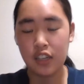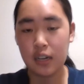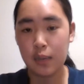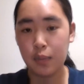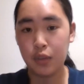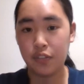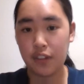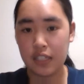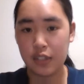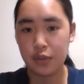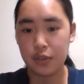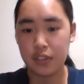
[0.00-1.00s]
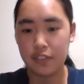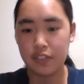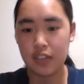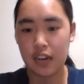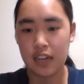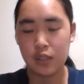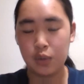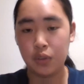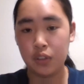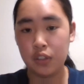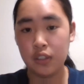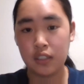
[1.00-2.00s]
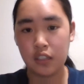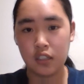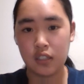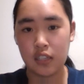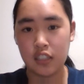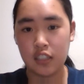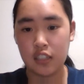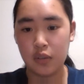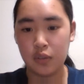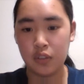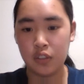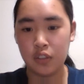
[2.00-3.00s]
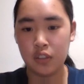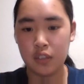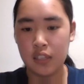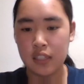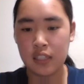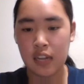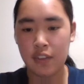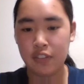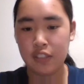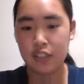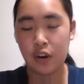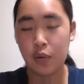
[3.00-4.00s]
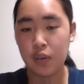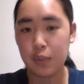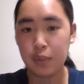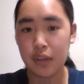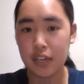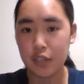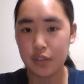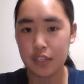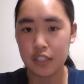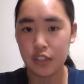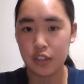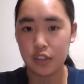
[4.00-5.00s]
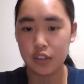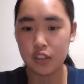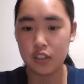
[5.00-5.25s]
there any more advice you'd give to high schoolers, like just in general? It doesn't have to like always apply to research.